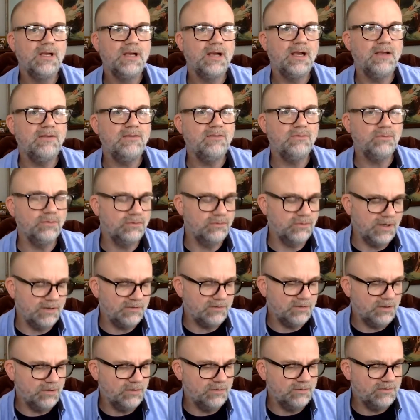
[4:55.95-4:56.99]
high school dress
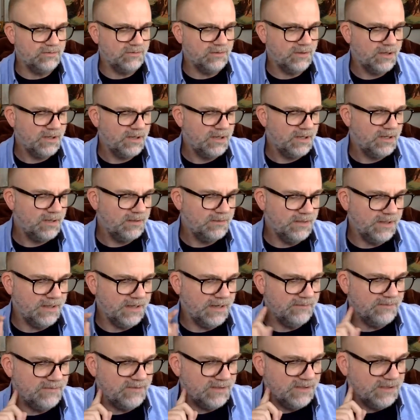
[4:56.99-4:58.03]
codes that
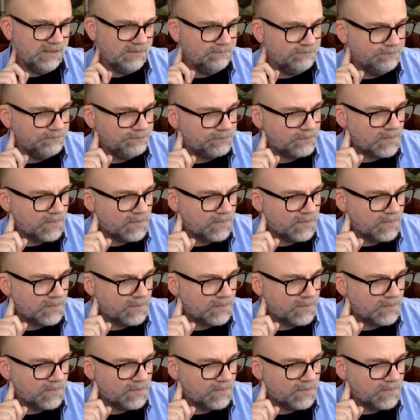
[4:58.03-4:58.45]
I've seen.